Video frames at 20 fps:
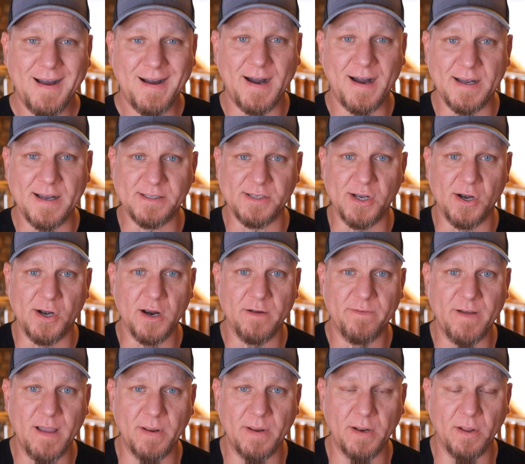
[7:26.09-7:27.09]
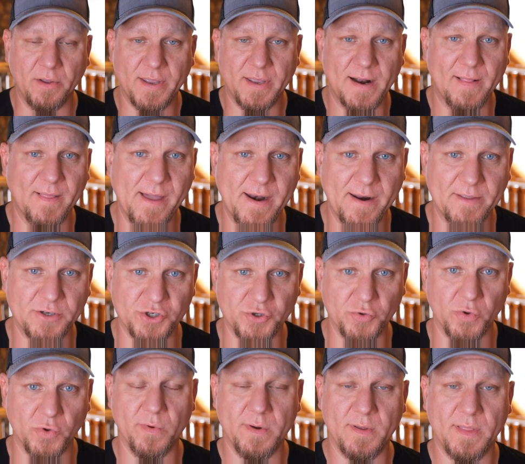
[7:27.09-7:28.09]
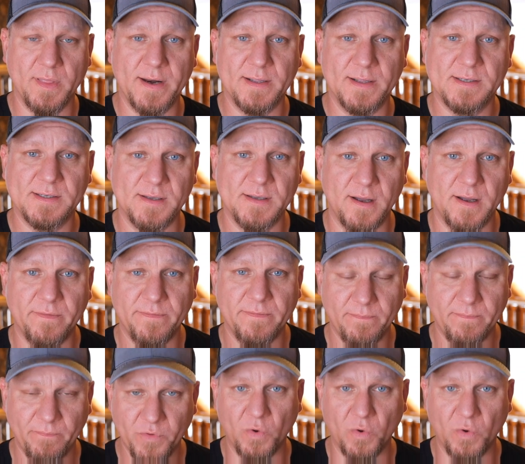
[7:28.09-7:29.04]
Odds are, if I've been looking at a lot of jewelry related stuff,